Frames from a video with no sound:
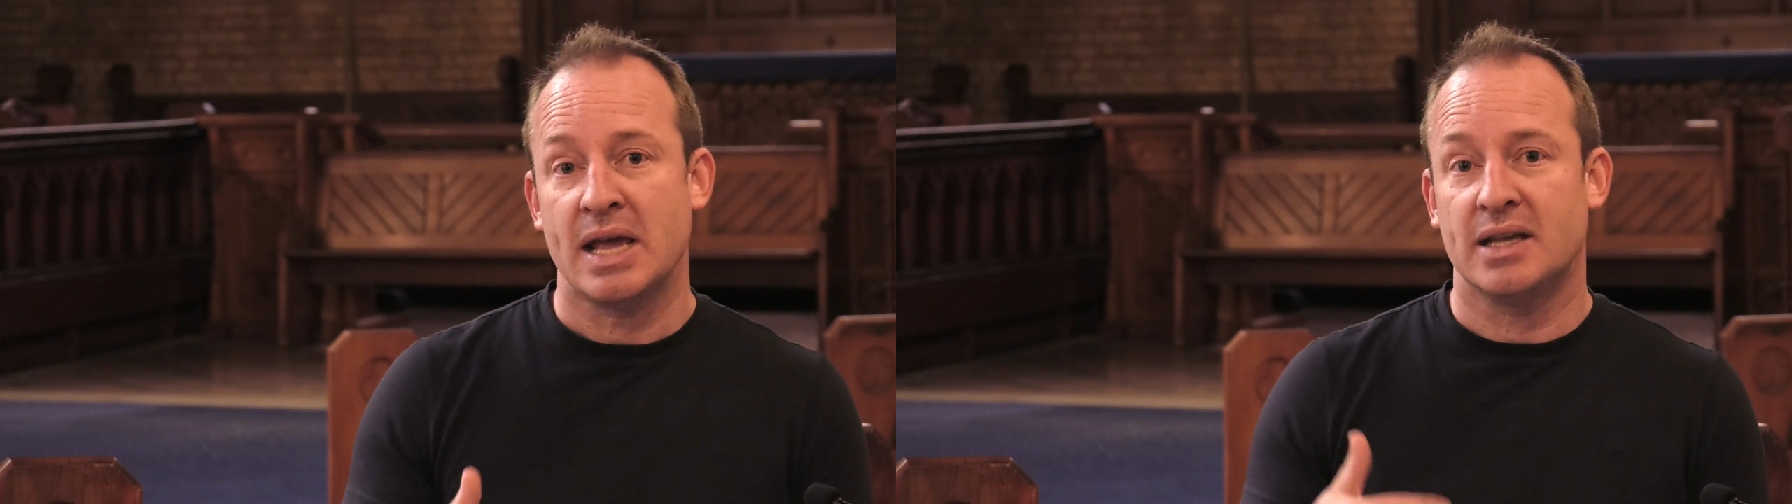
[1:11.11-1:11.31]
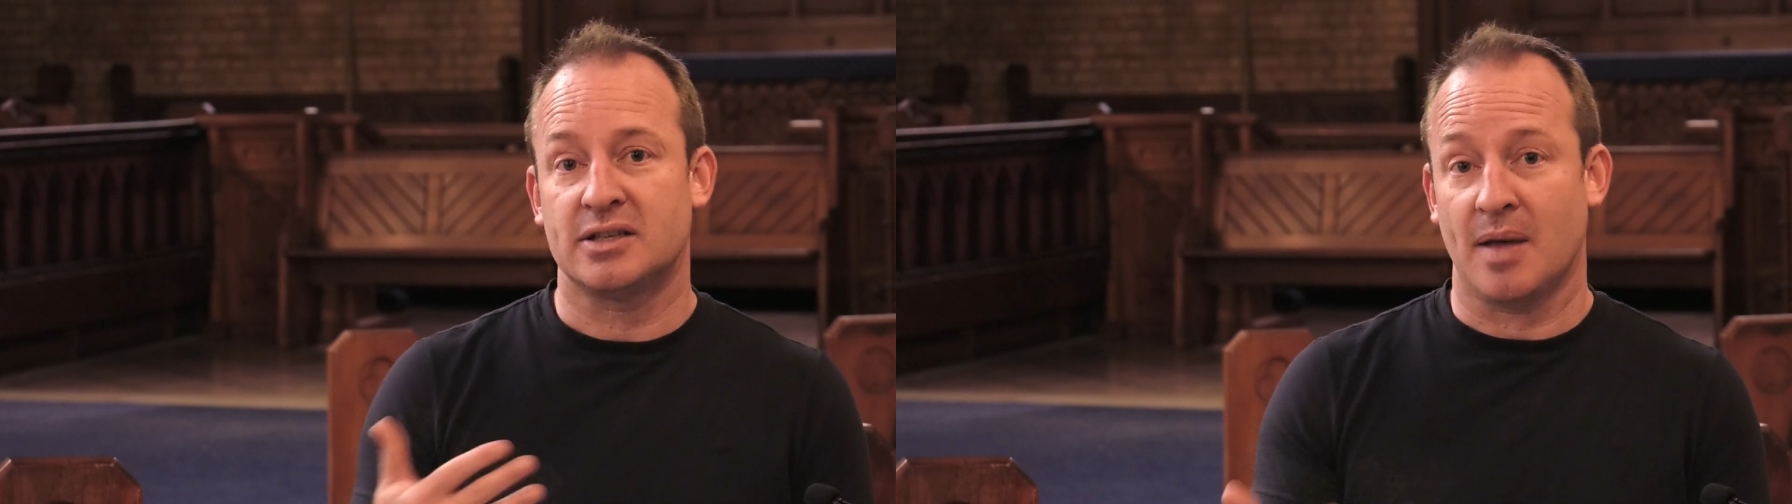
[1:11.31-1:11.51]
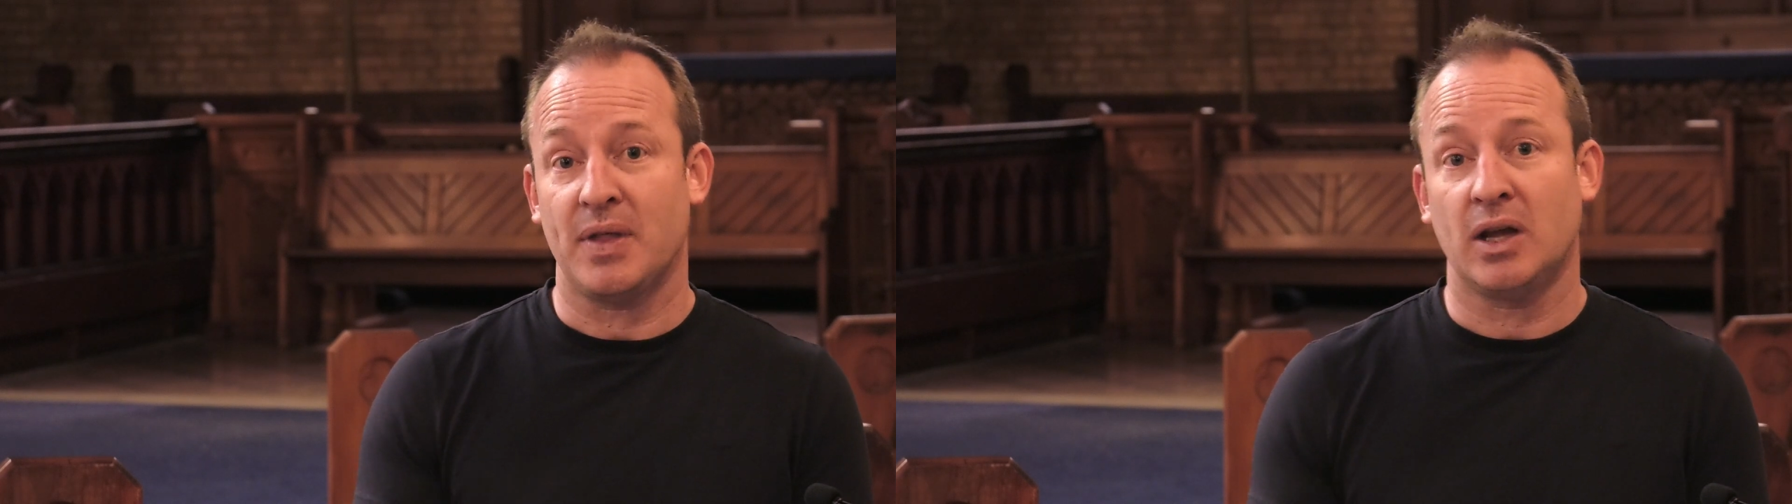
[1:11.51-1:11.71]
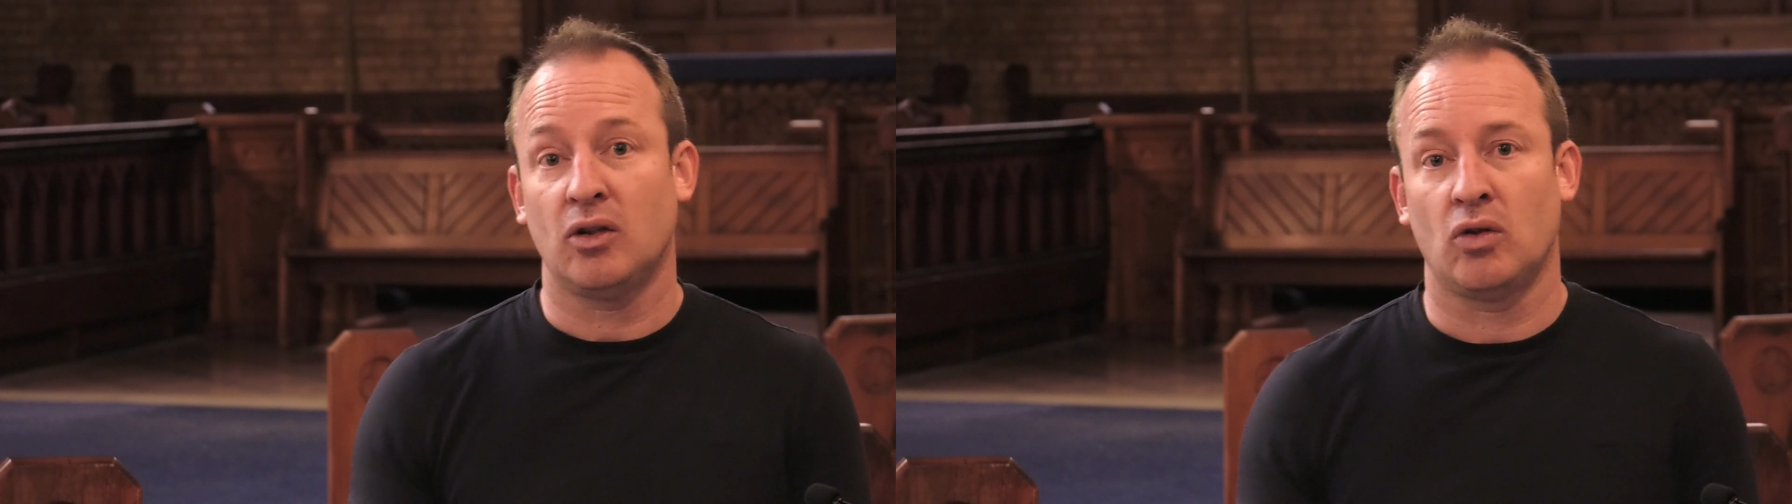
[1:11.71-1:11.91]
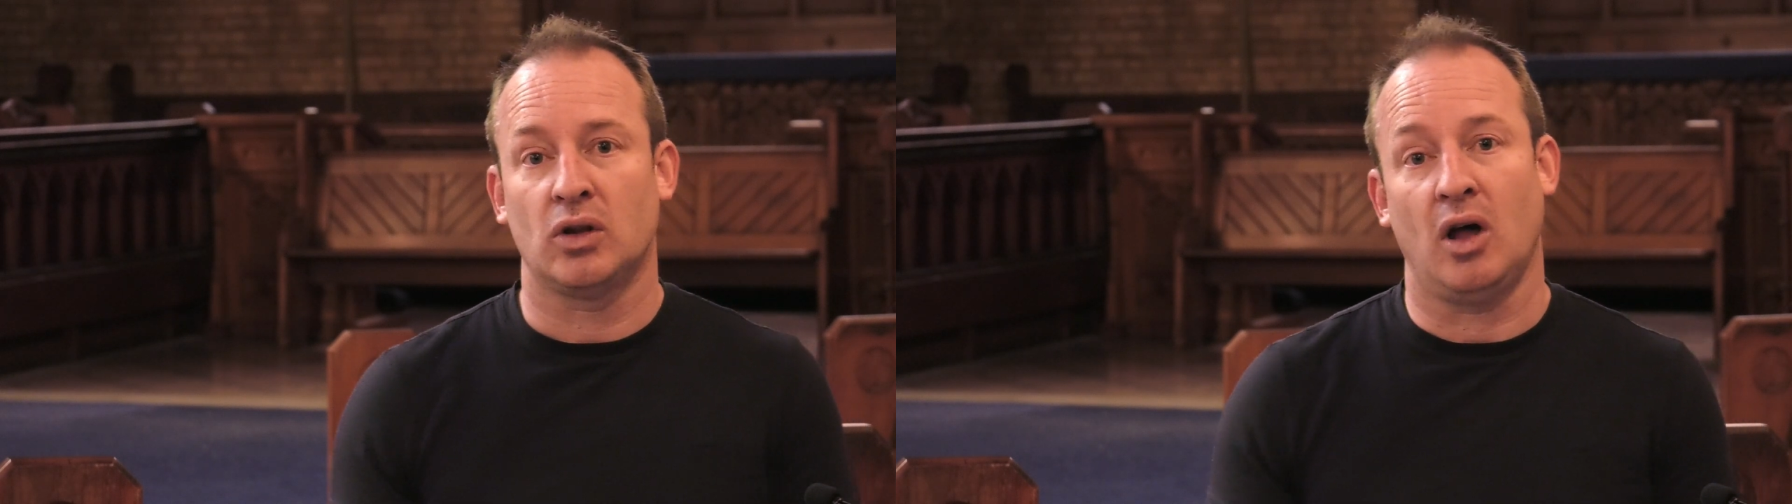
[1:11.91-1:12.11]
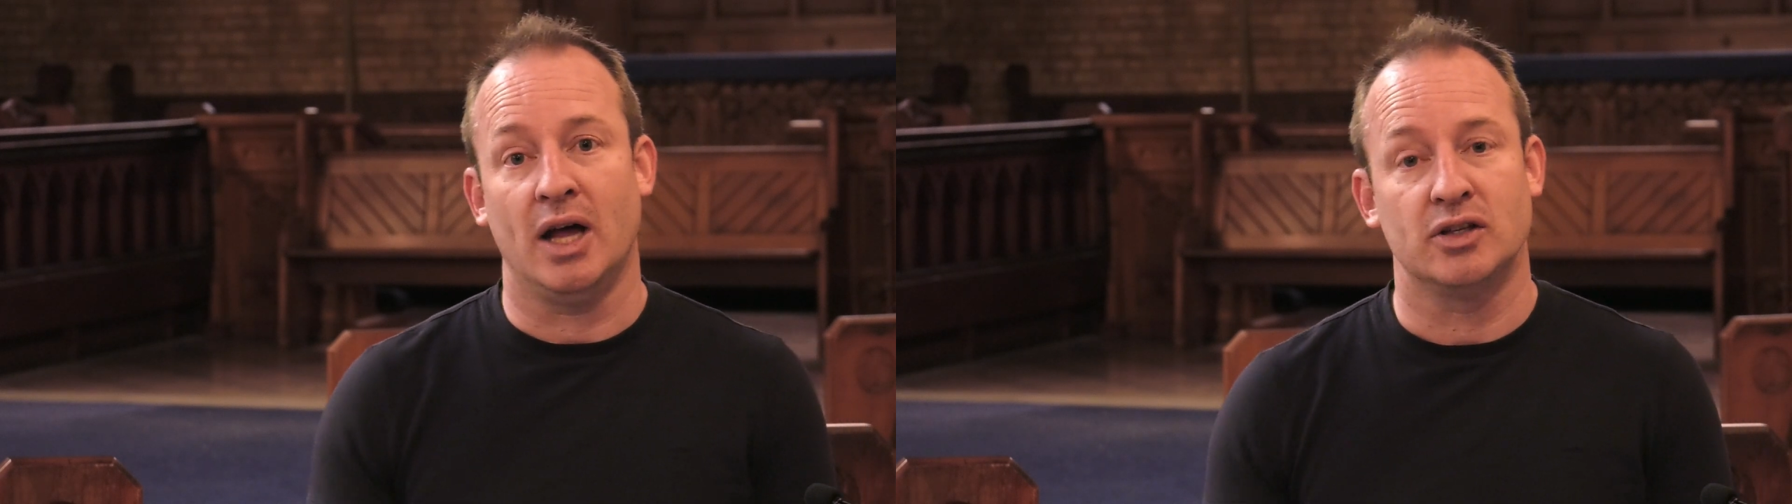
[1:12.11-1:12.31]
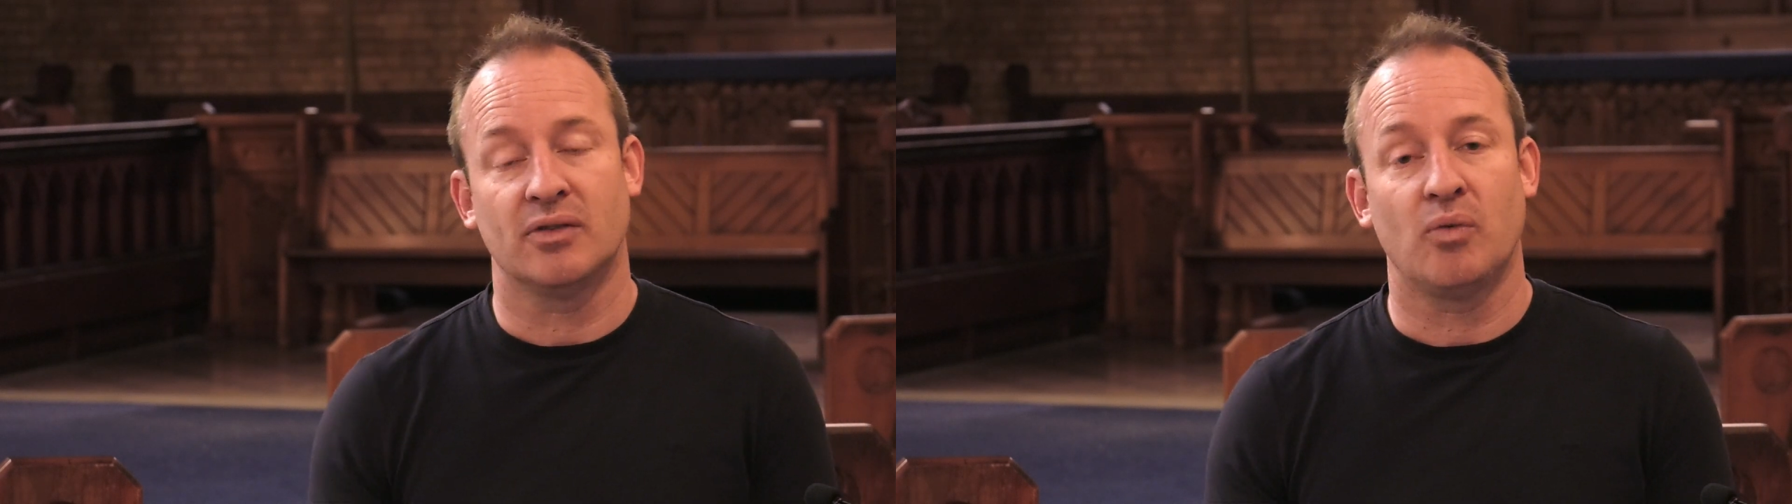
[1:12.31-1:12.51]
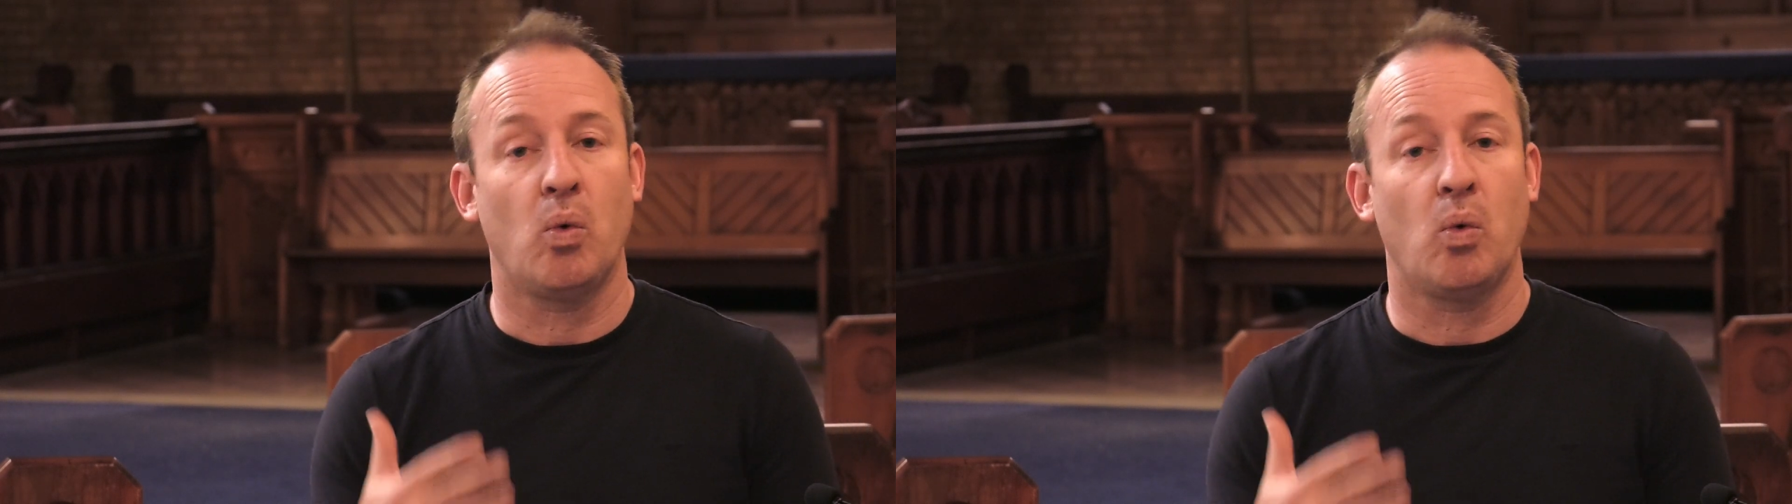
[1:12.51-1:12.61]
is something along the lines of,